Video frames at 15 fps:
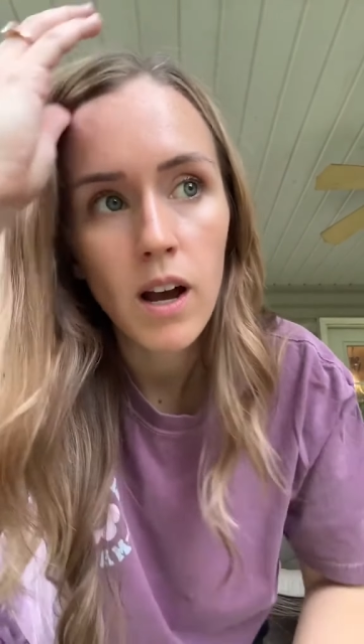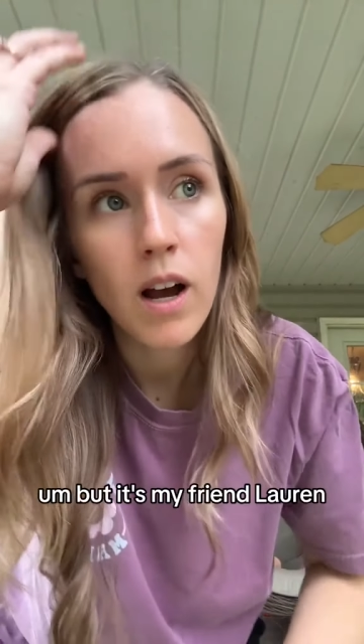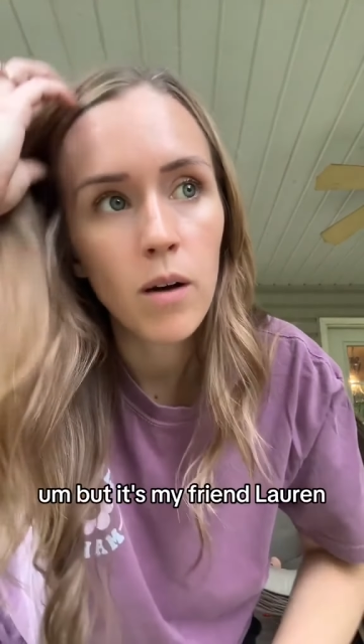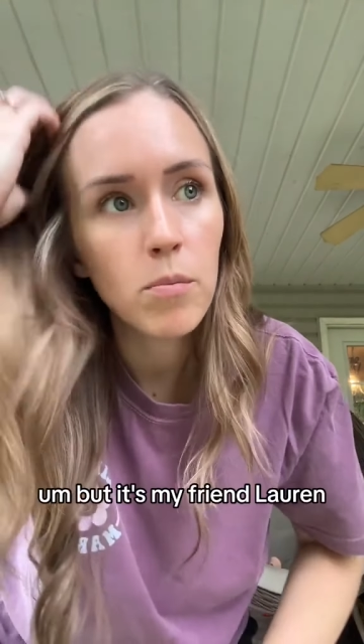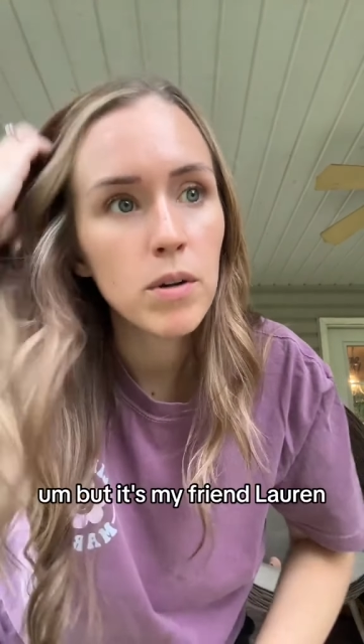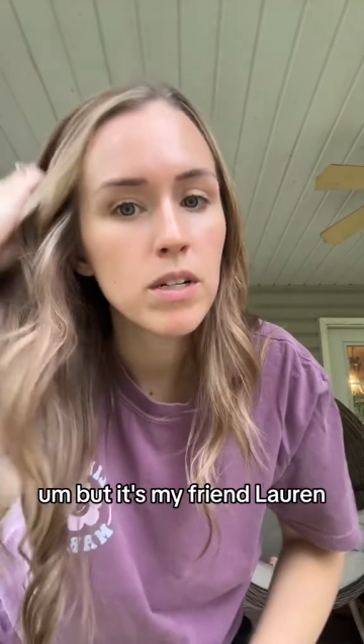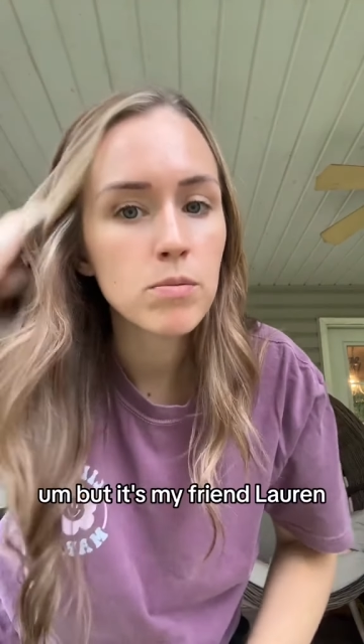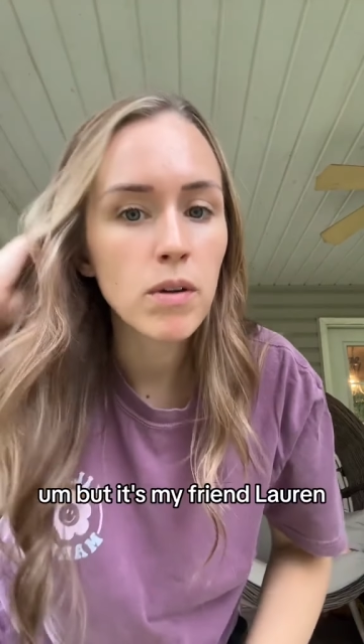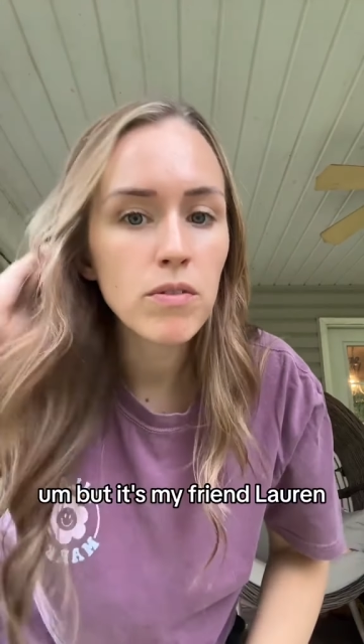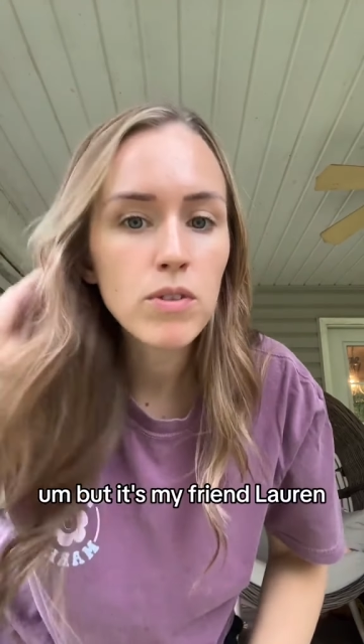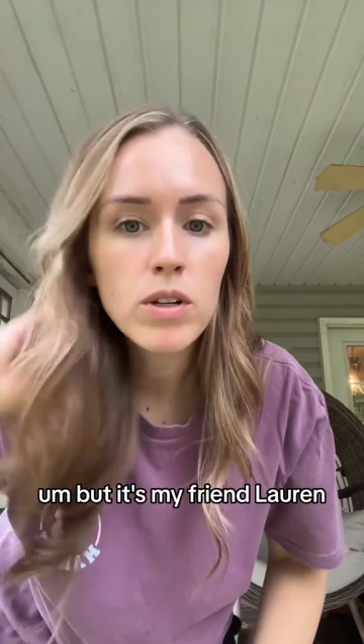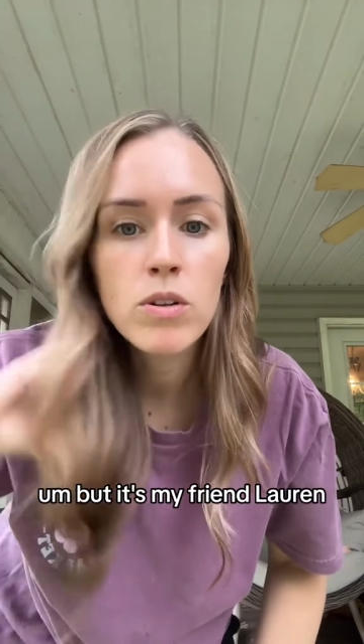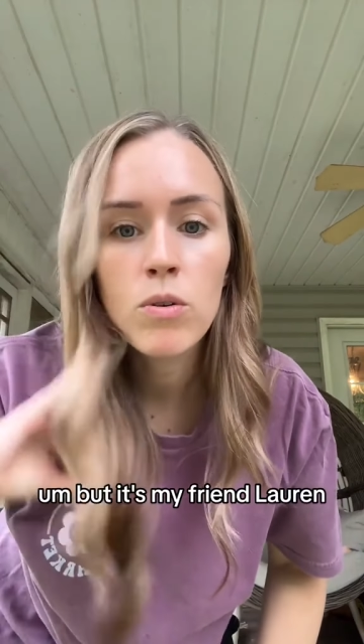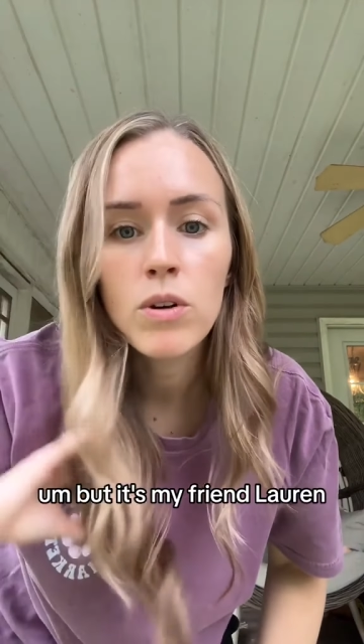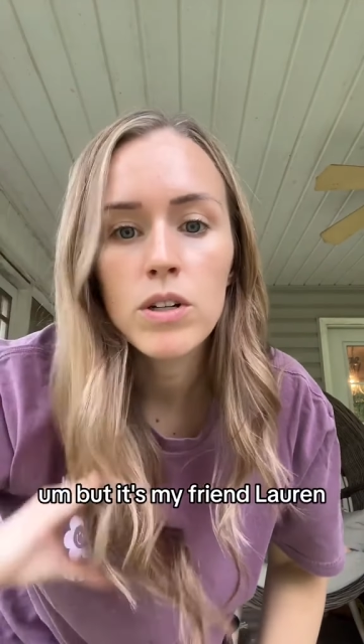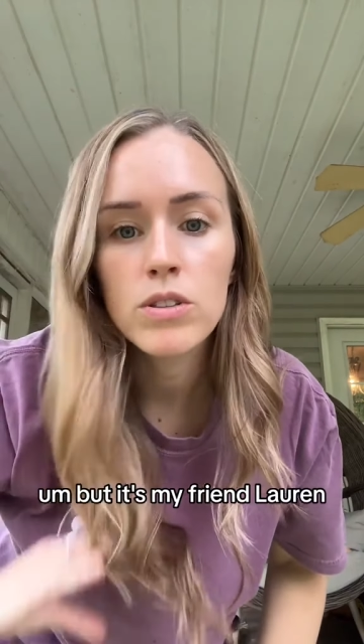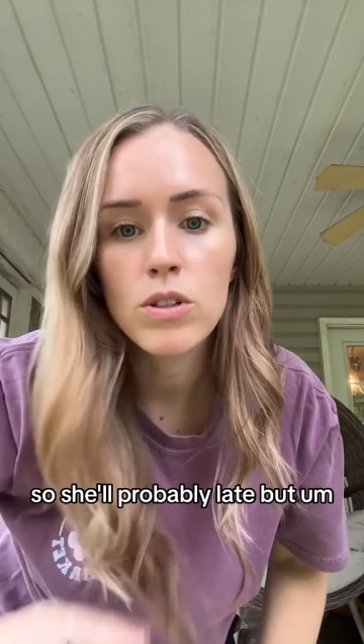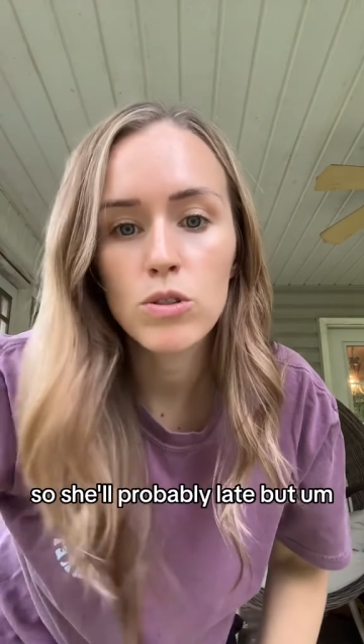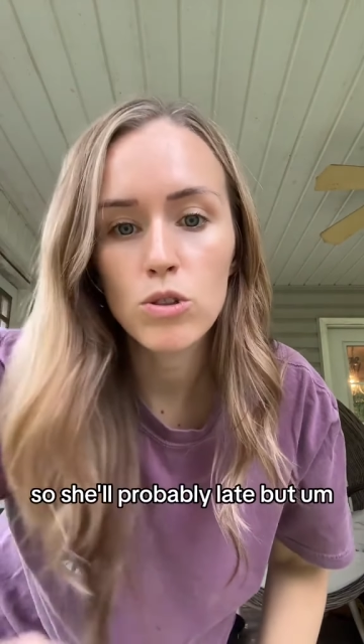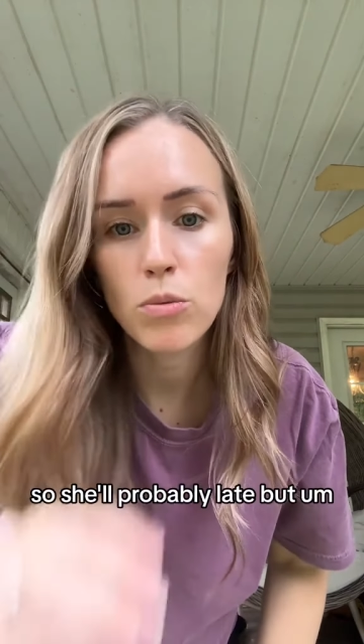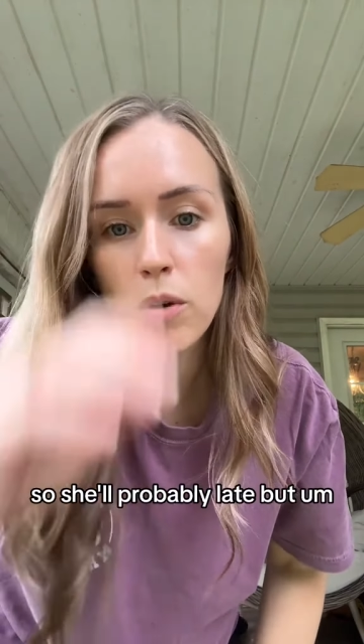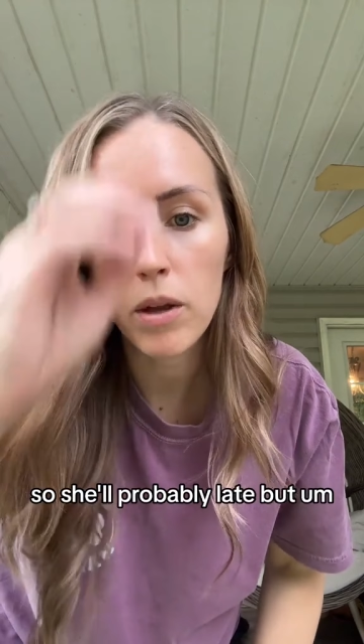Um, but it's my friend Lauren,
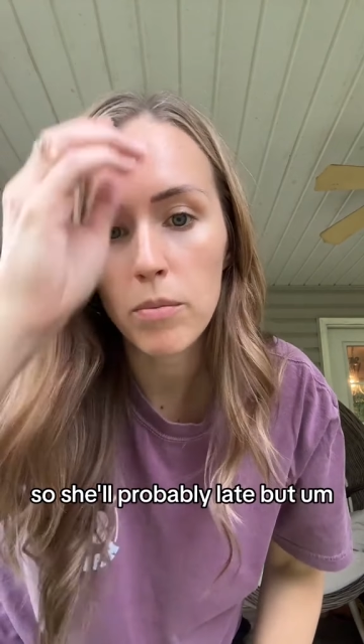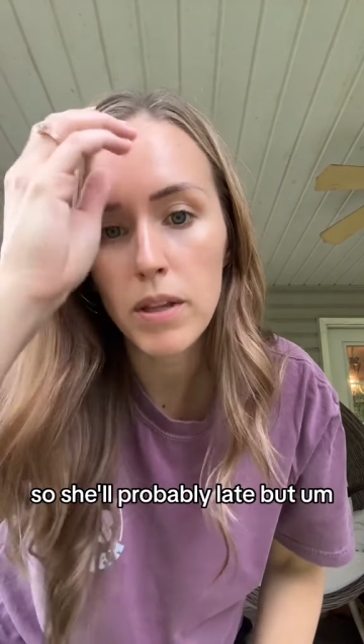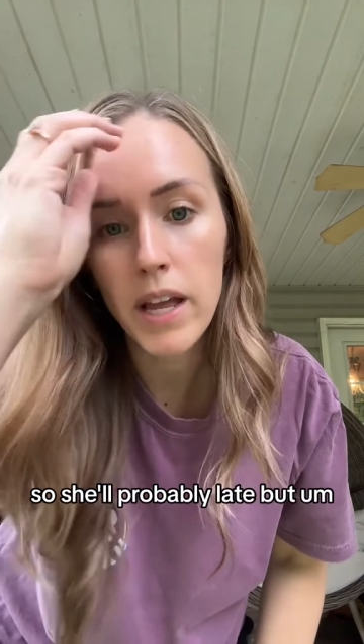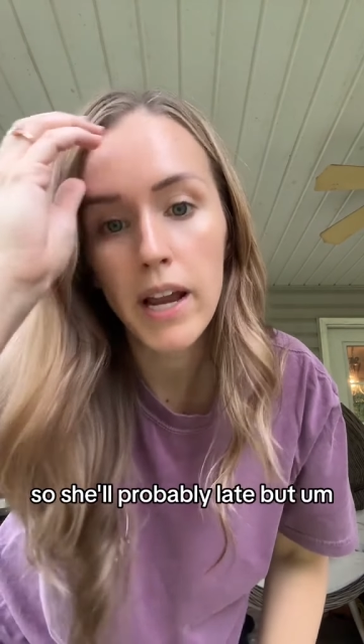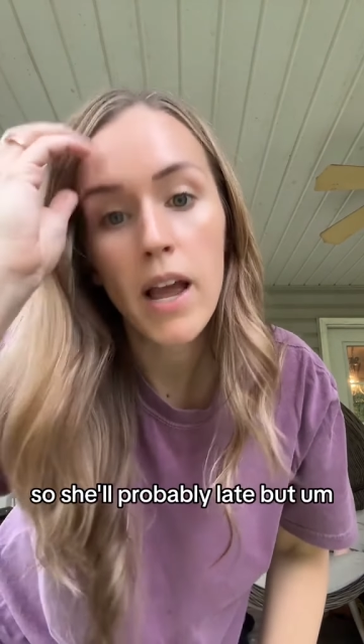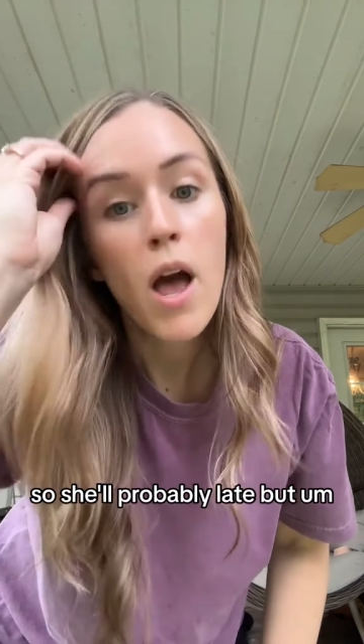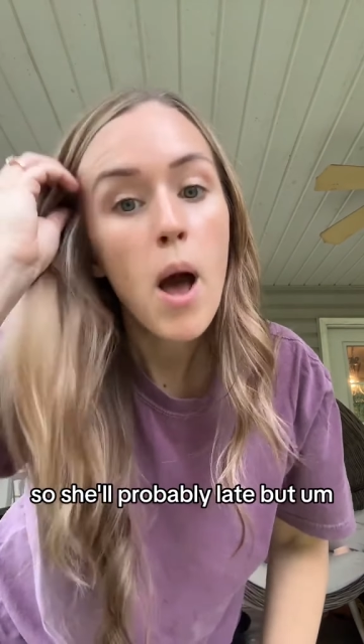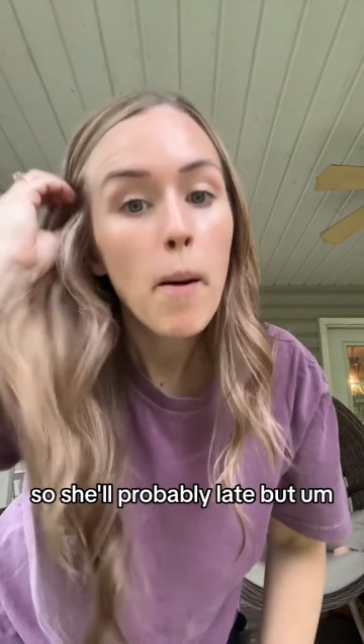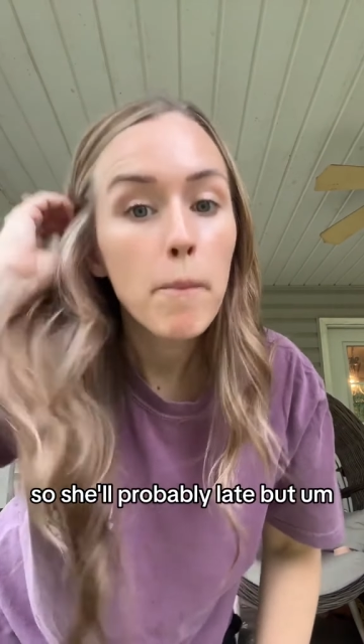so she'll probably be late.